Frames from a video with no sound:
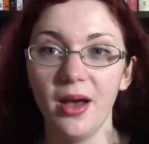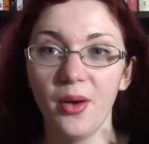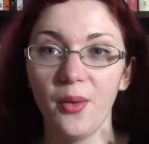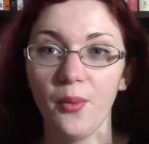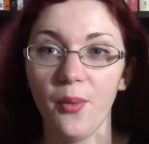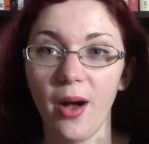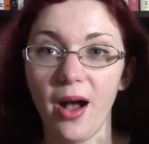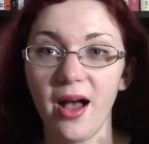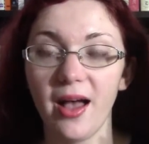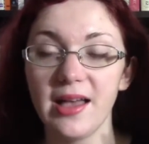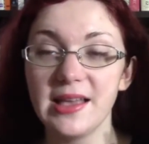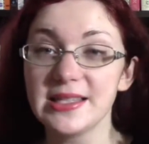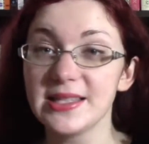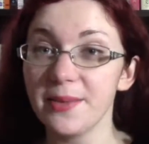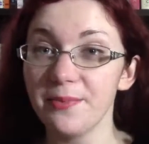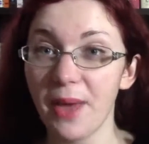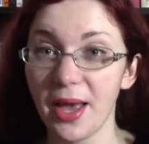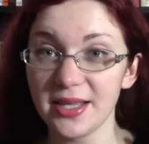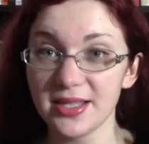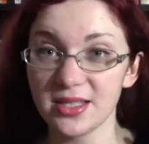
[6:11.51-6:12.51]
was
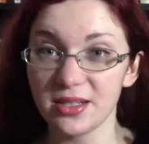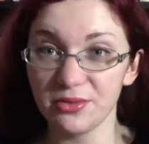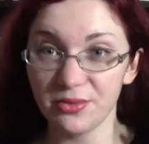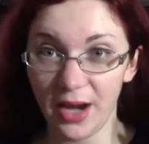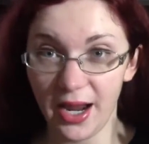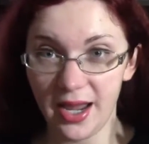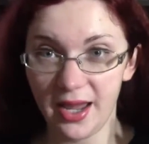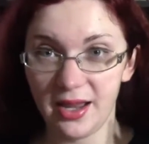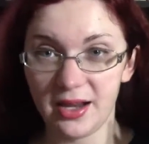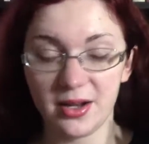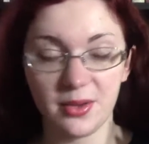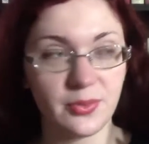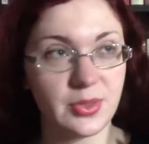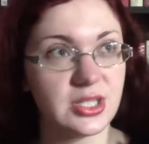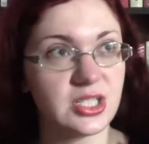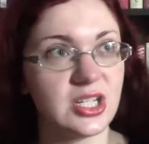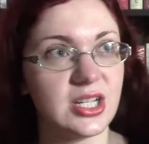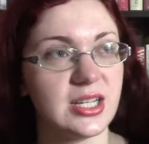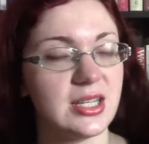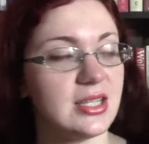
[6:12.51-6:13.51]
Masquerade,
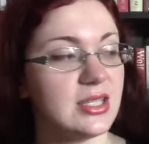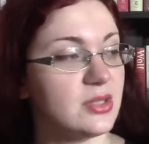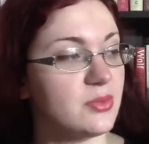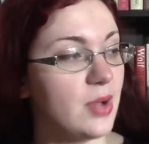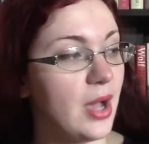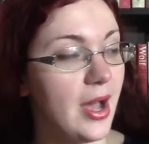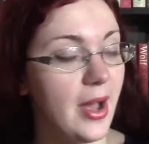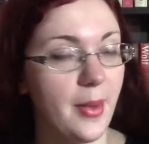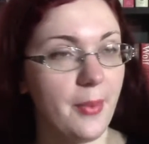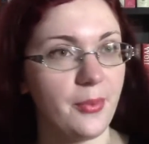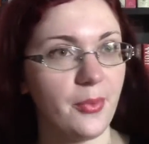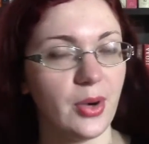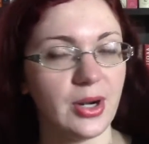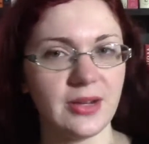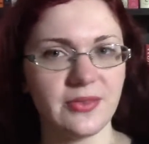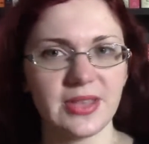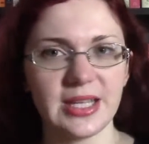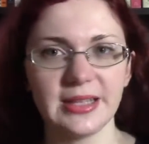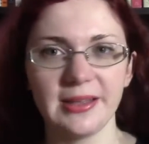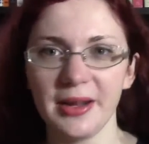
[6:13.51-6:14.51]
which is um, one
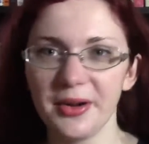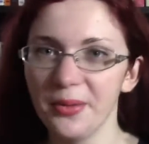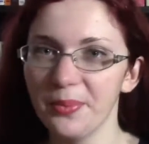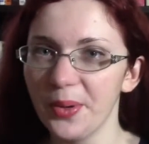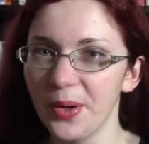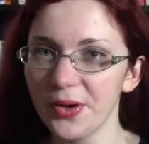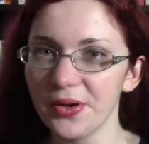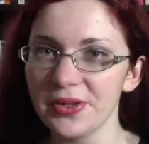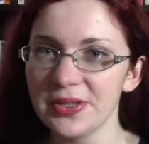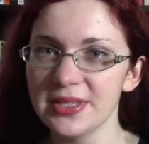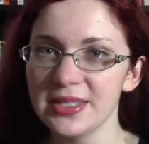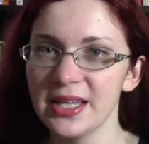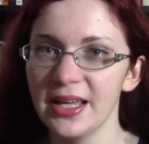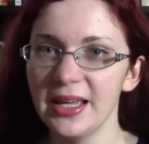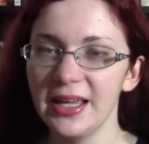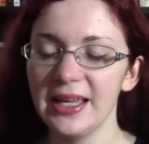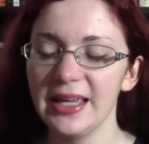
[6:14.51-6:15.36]
of the later books